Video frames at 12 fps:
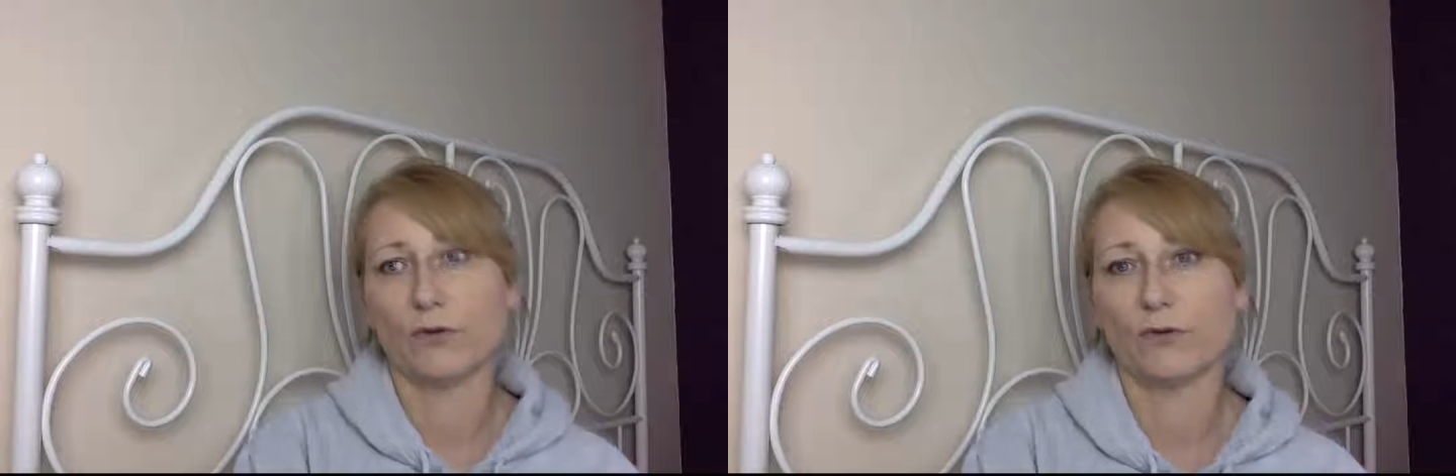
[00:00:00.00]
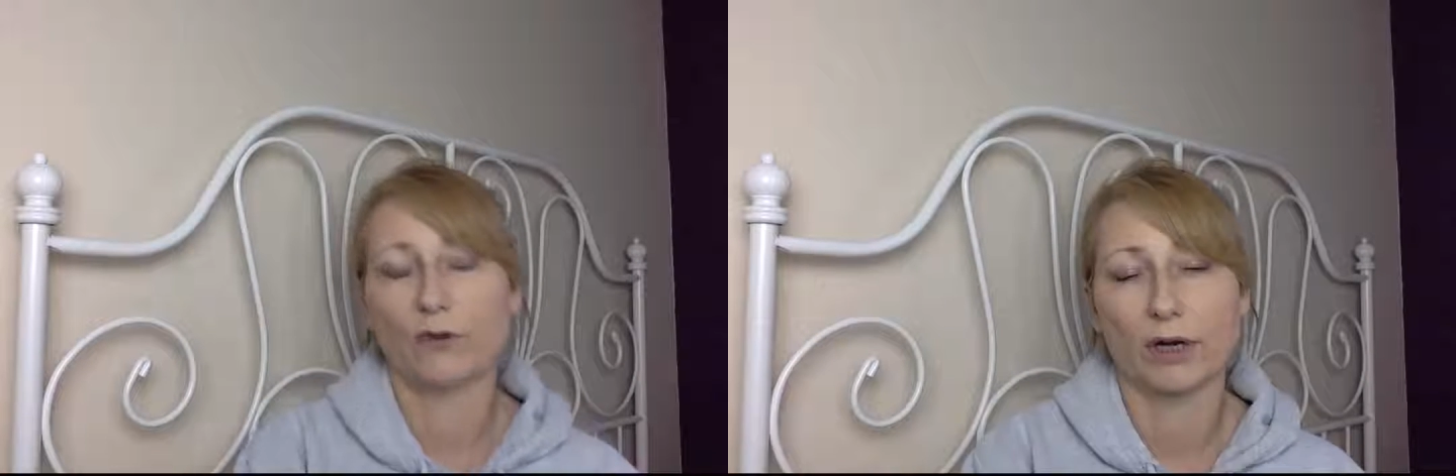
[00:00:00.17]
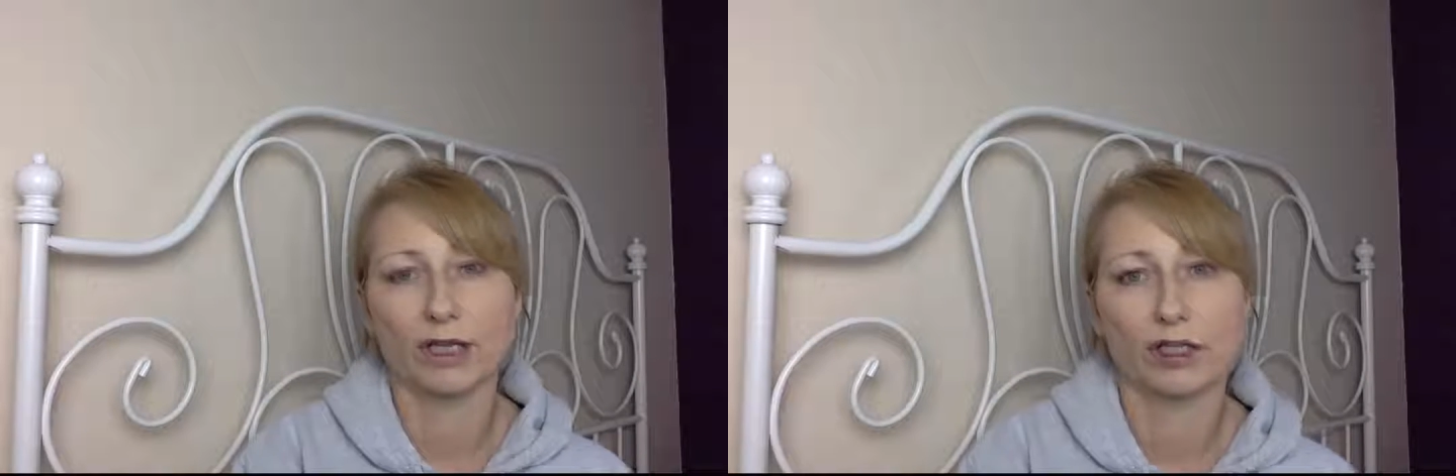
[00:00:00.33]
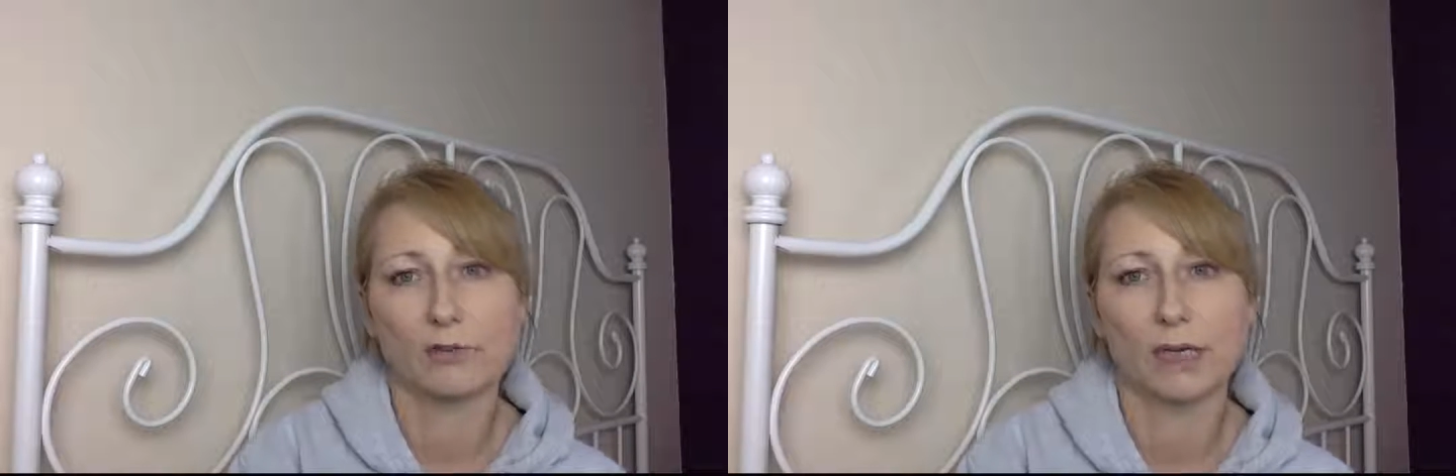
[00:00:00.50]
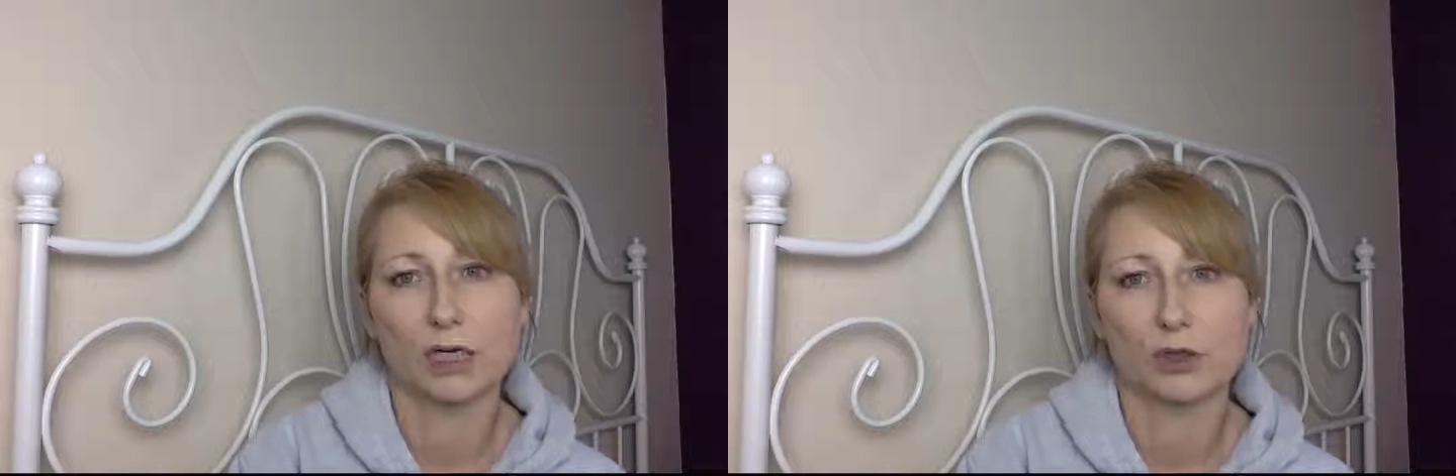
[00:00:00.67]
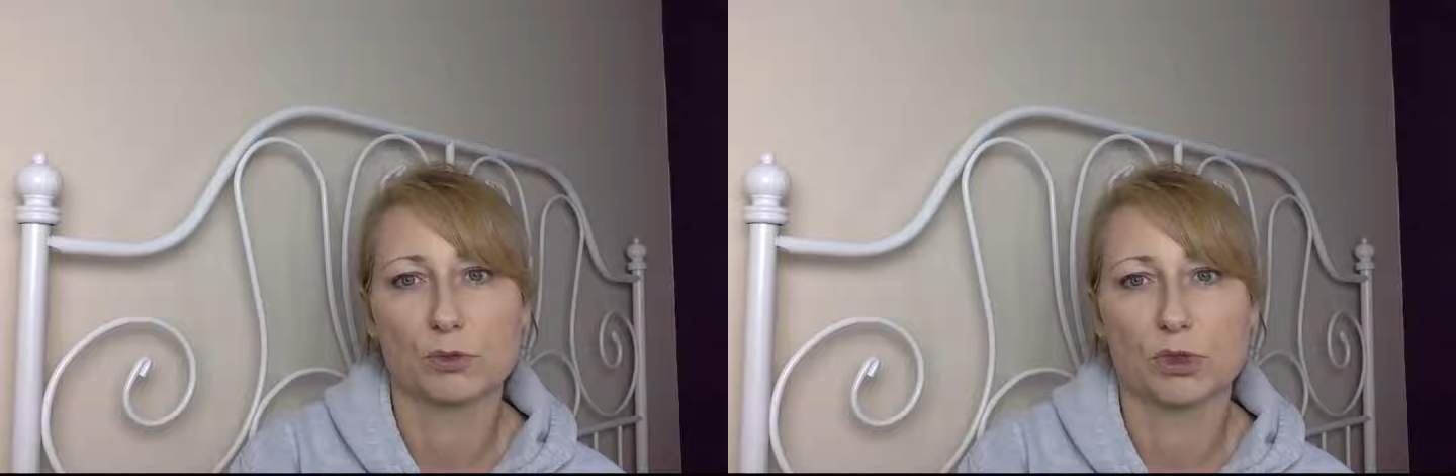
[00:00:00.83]
for energy
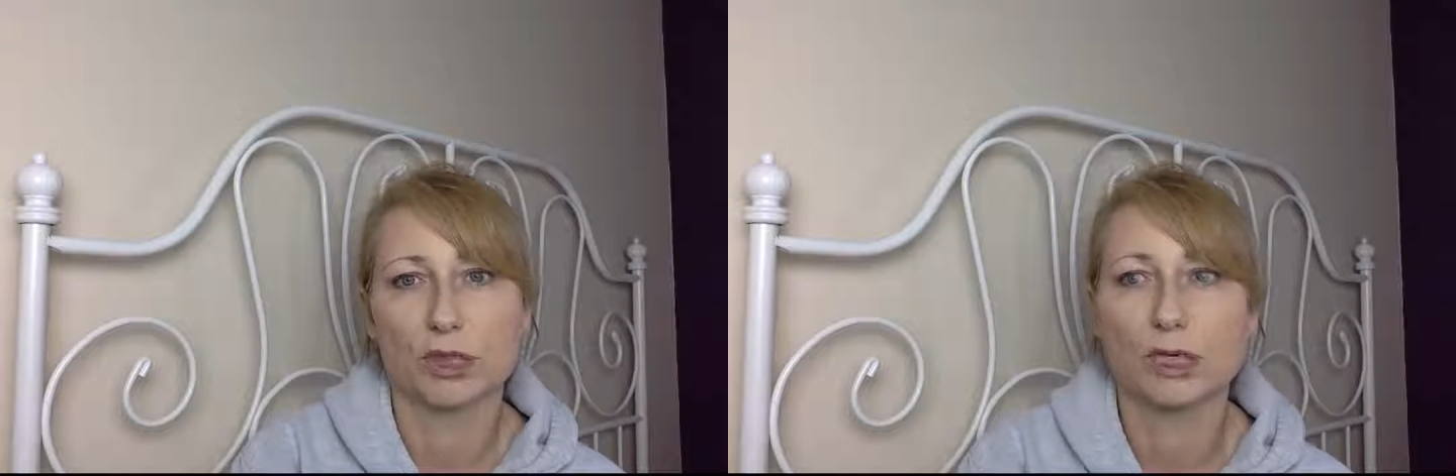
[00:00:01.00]
management.